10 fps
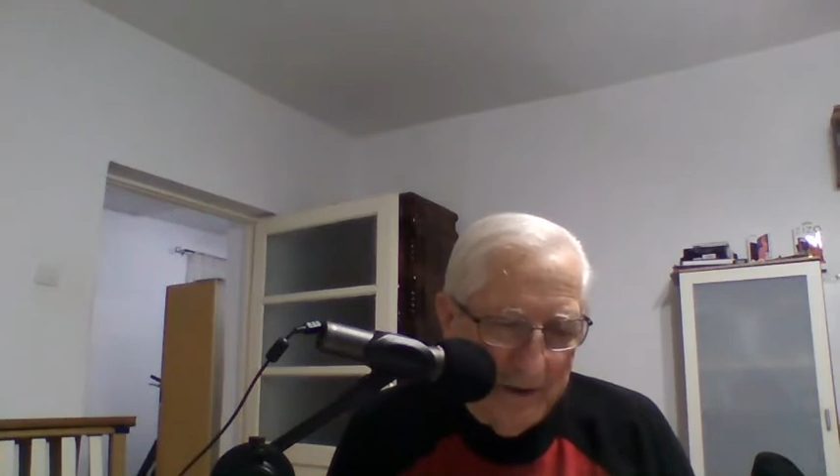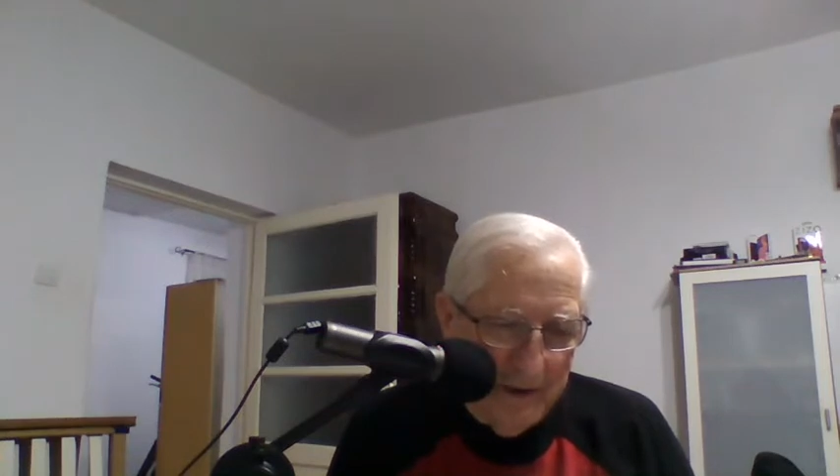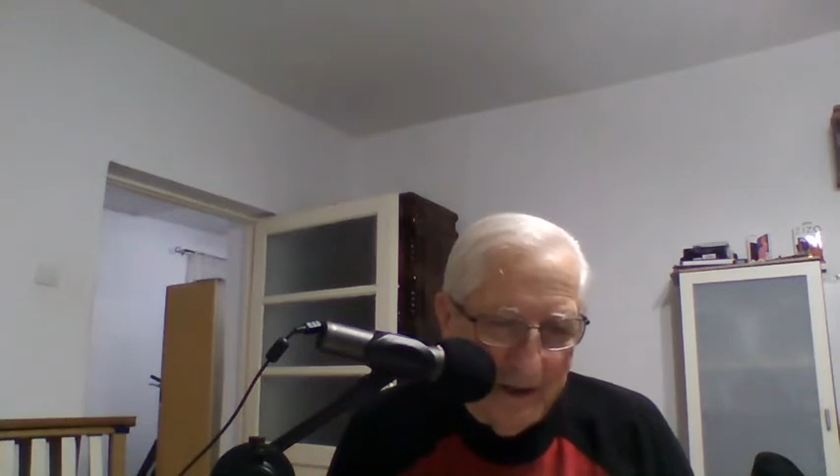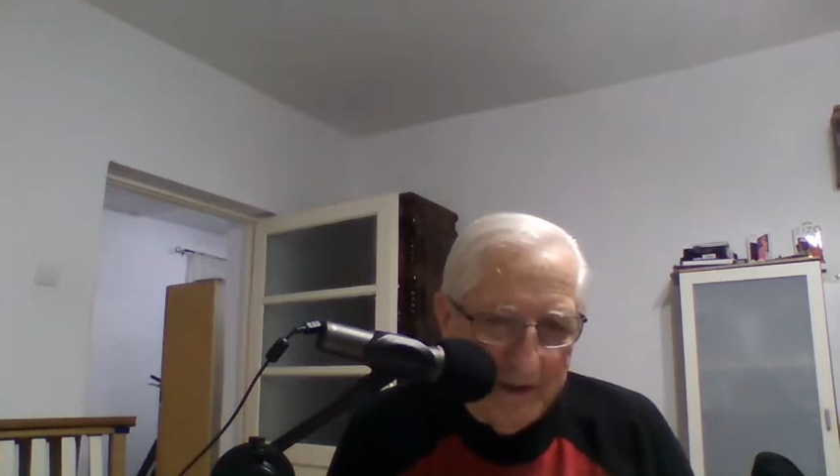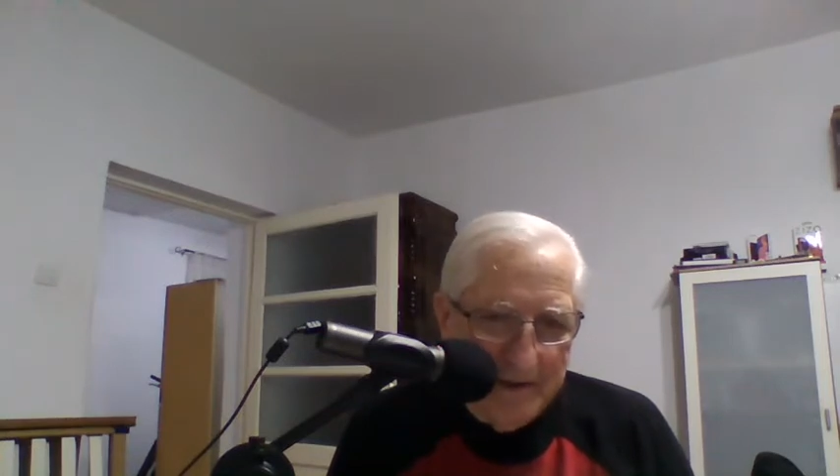
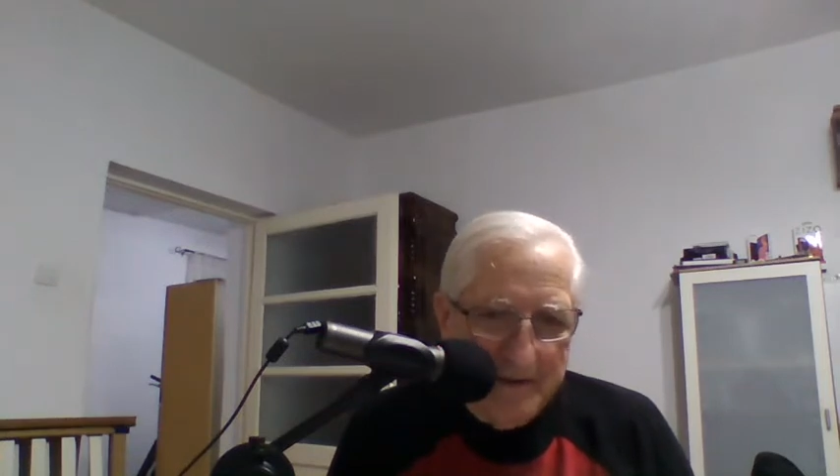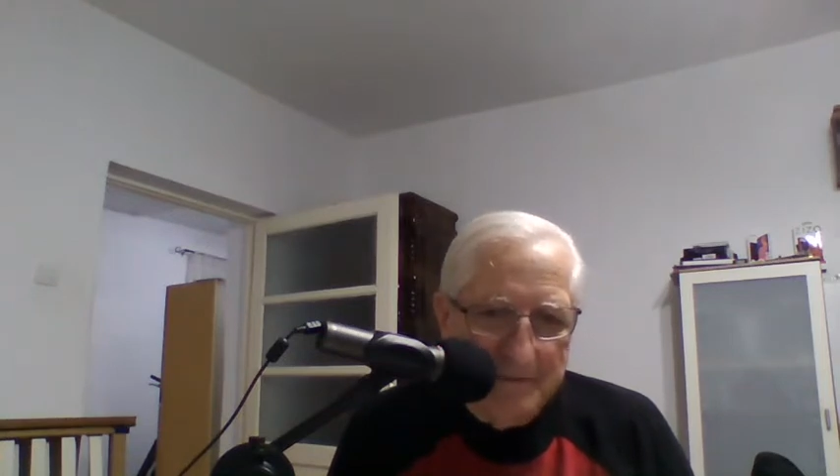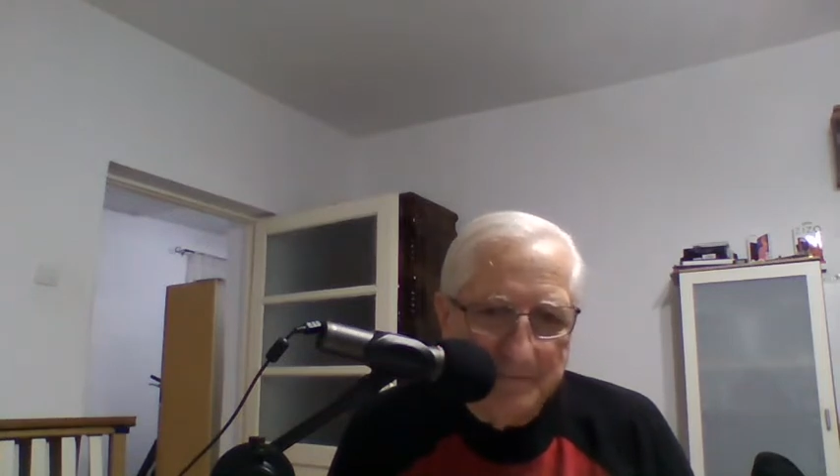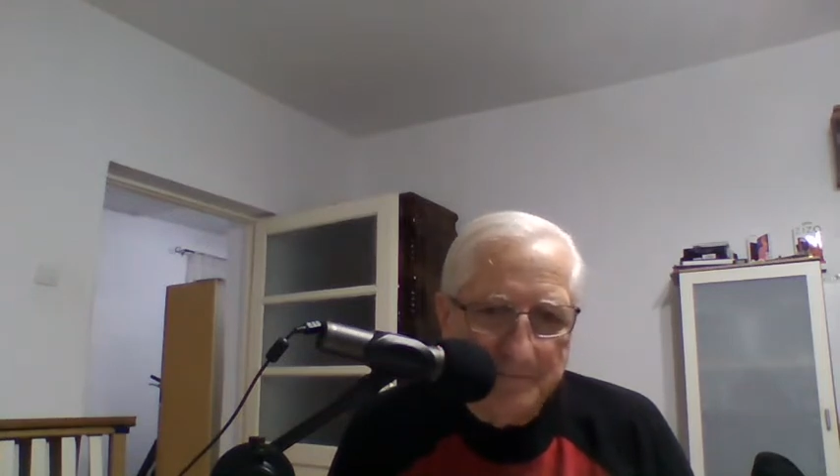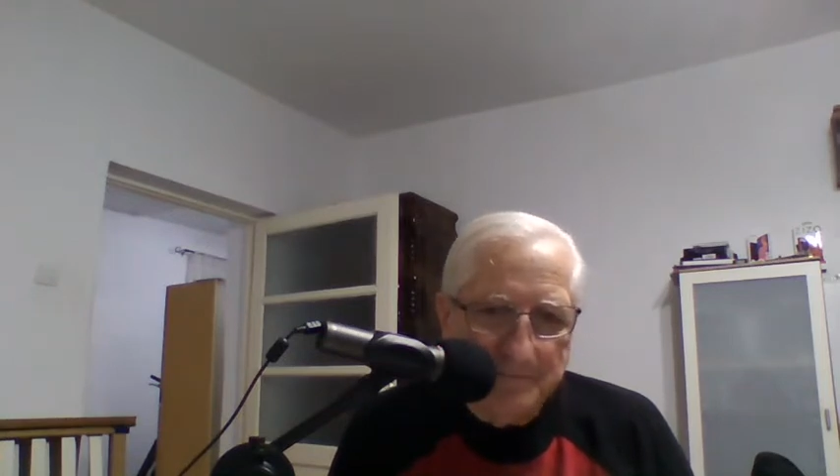light,
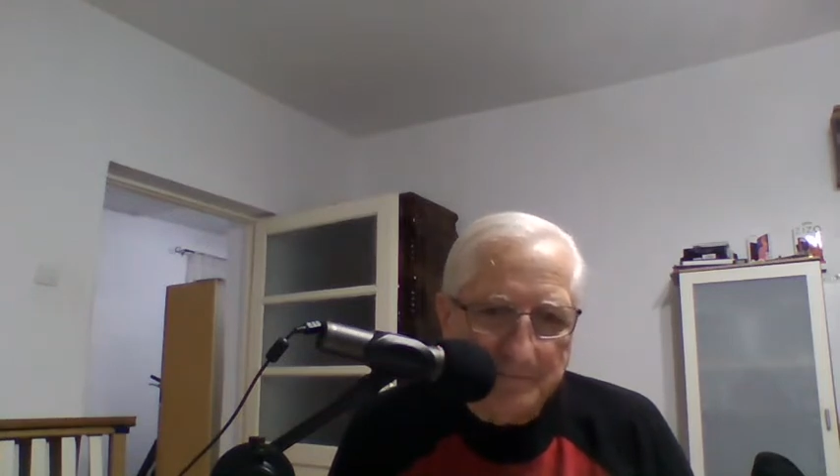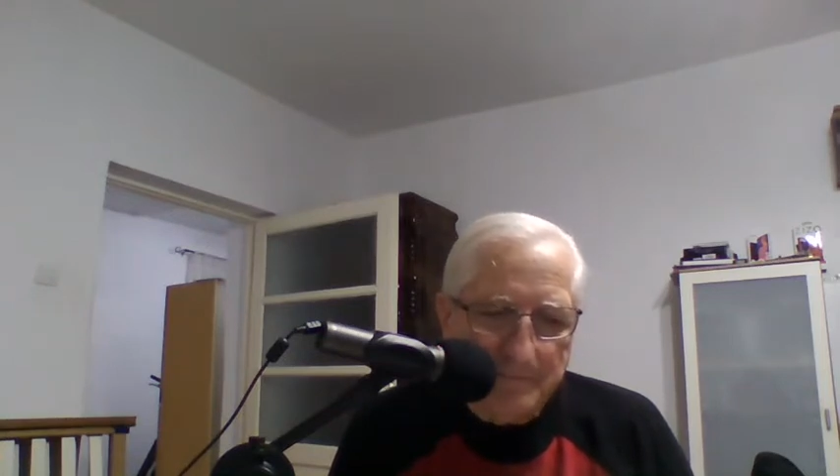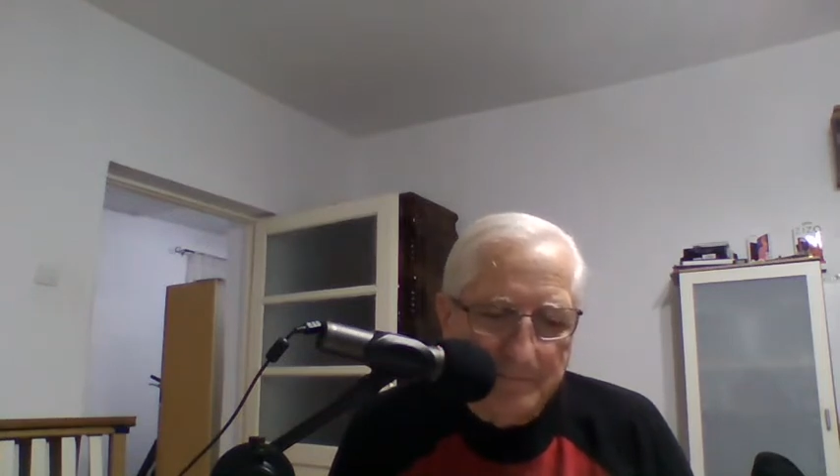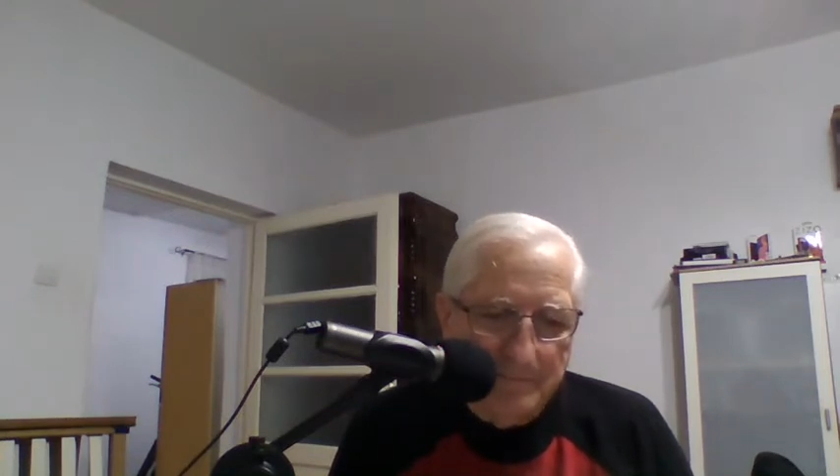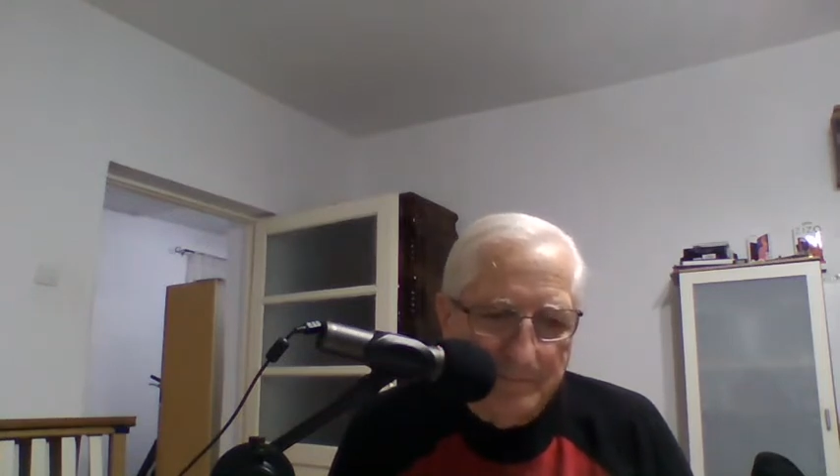
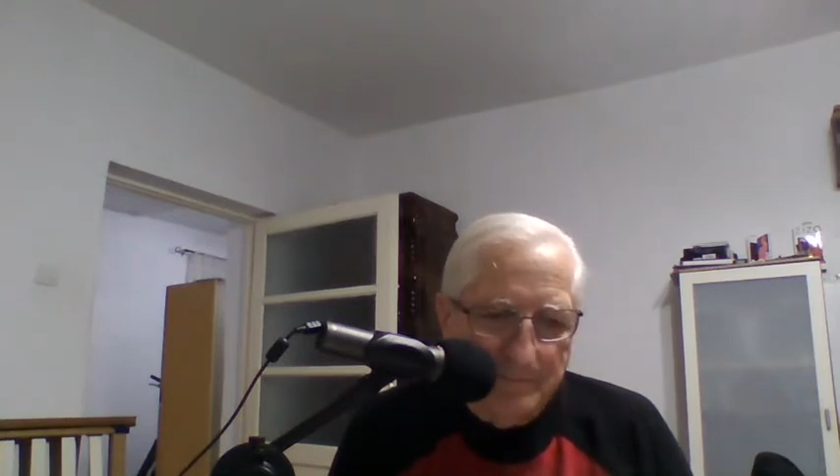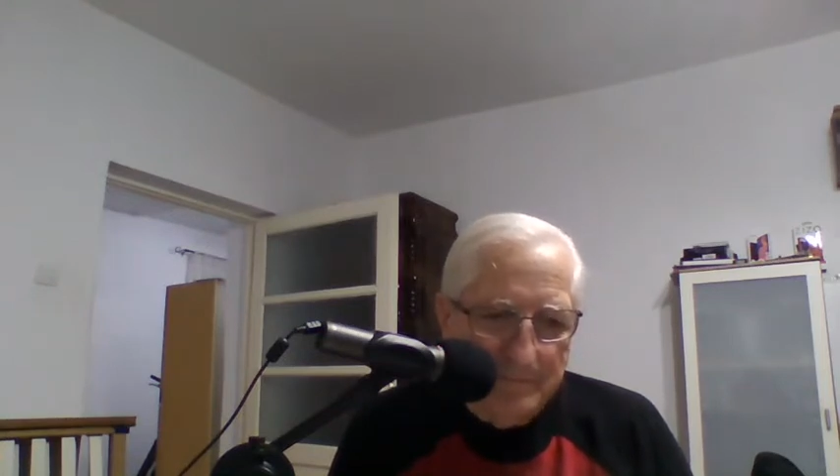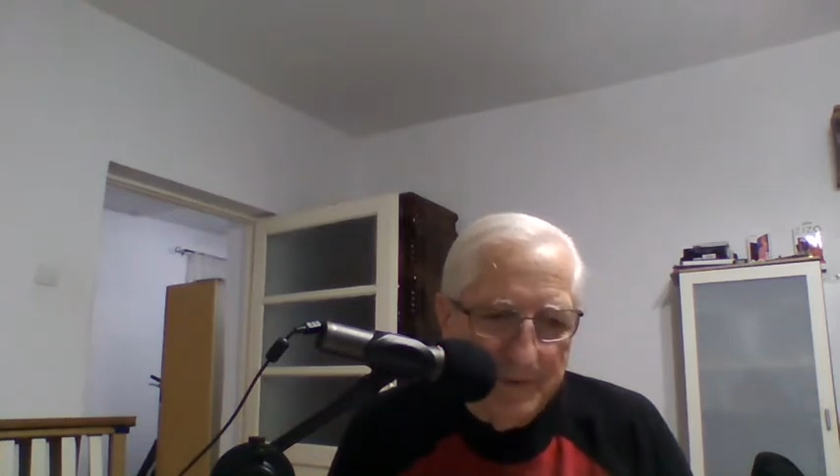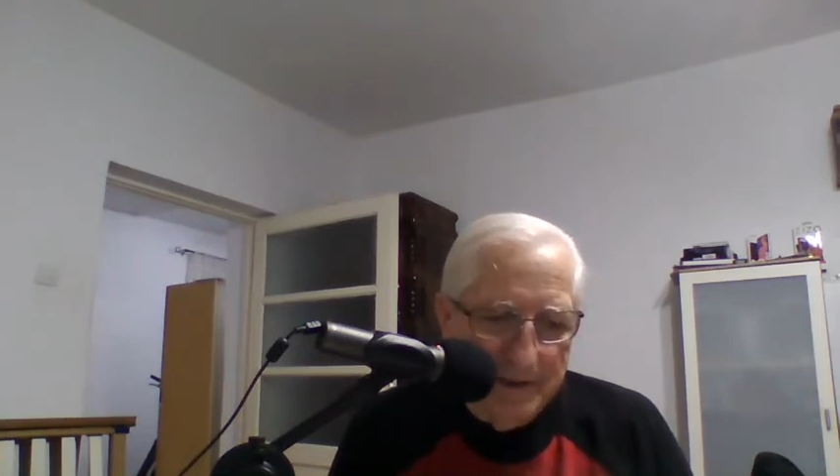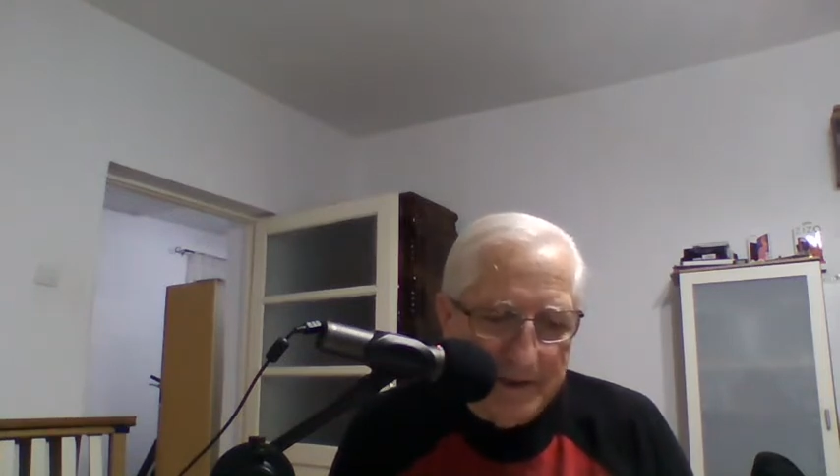
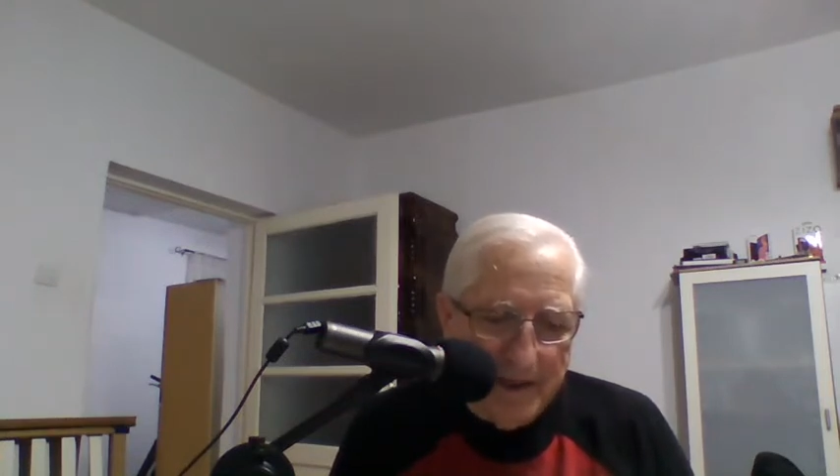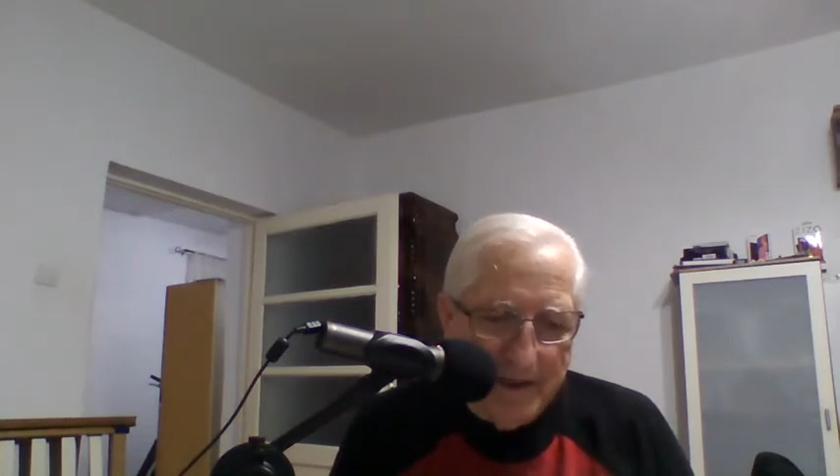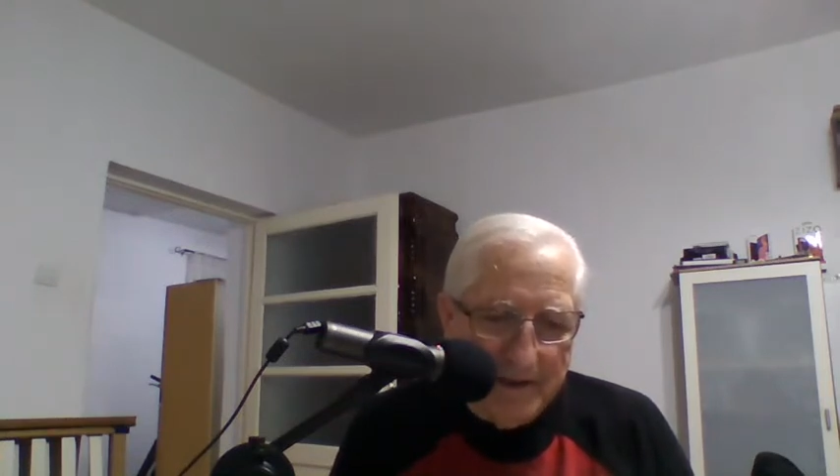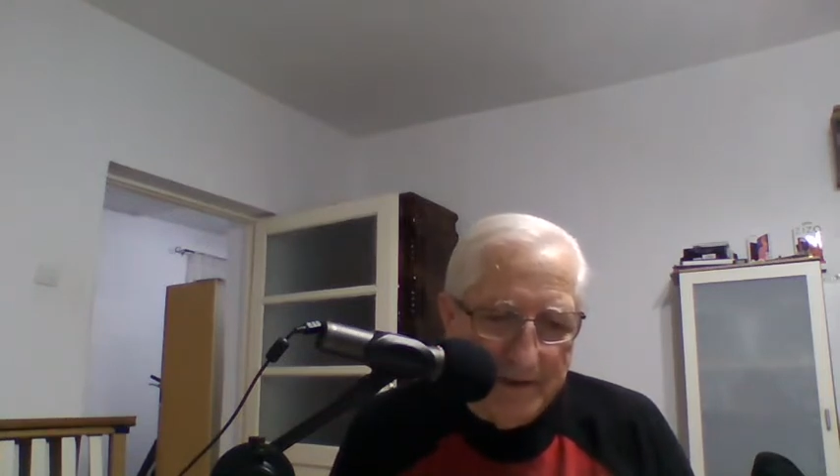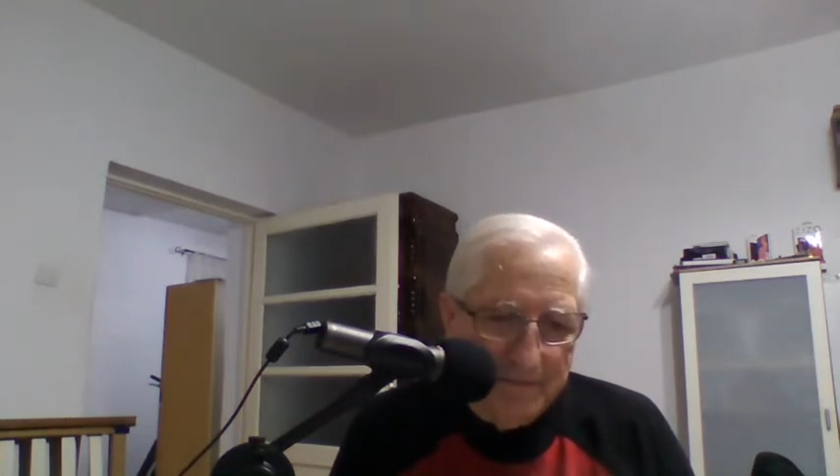his
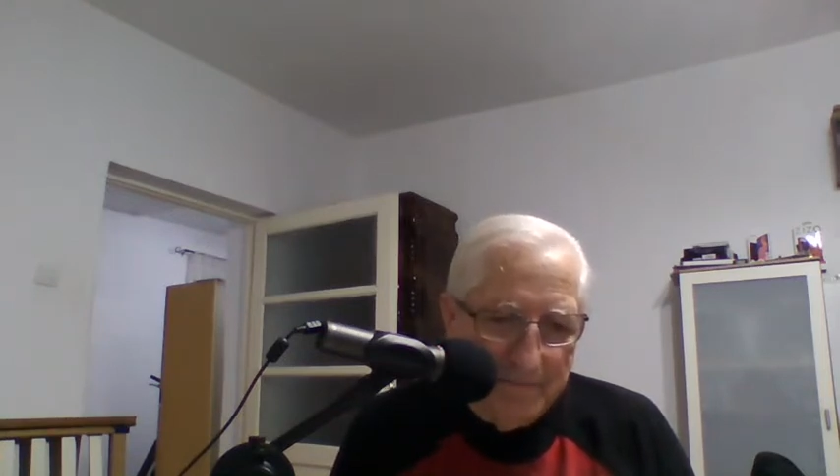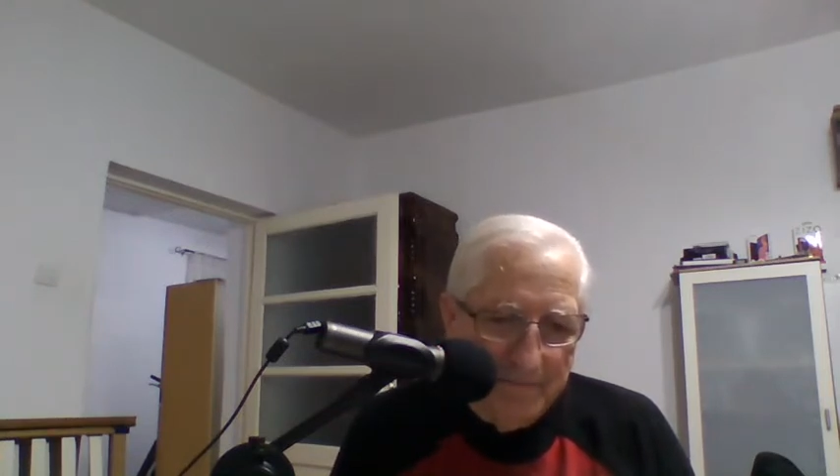light.